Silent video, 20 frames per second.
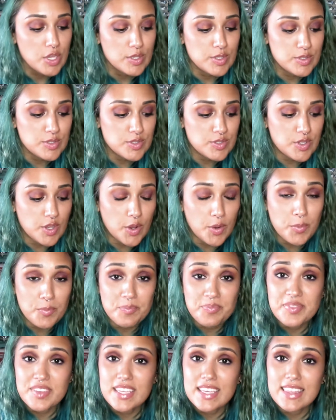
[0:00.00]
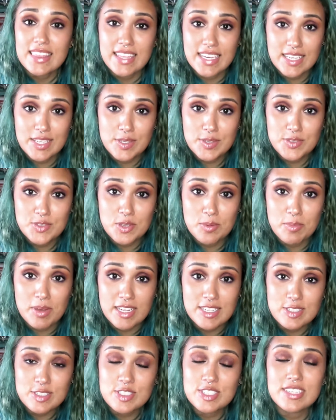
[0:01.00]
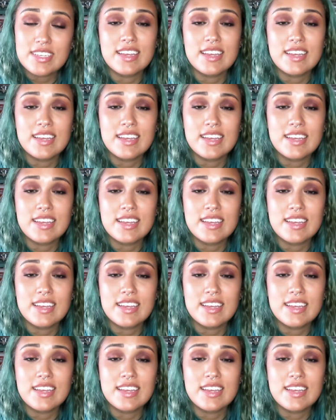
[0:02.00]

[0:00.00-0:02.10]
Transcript: So thank you so much.